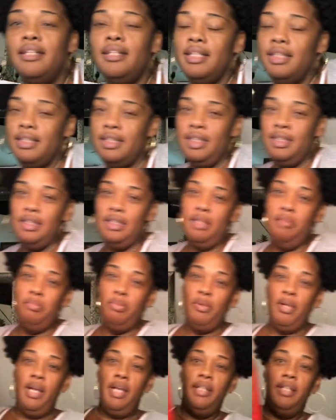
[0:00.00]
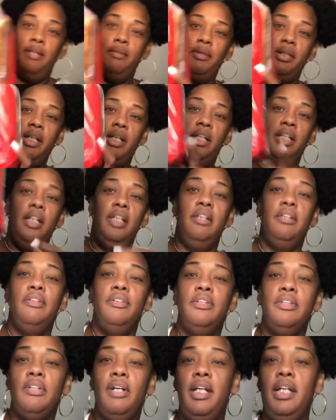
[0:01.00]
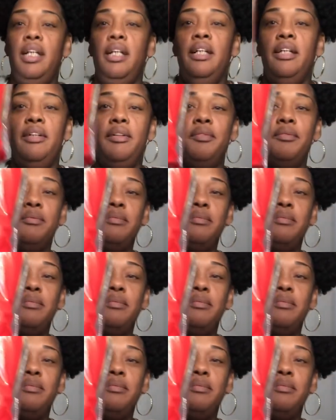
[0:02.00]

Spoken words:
this is the bread that we're going to use right here.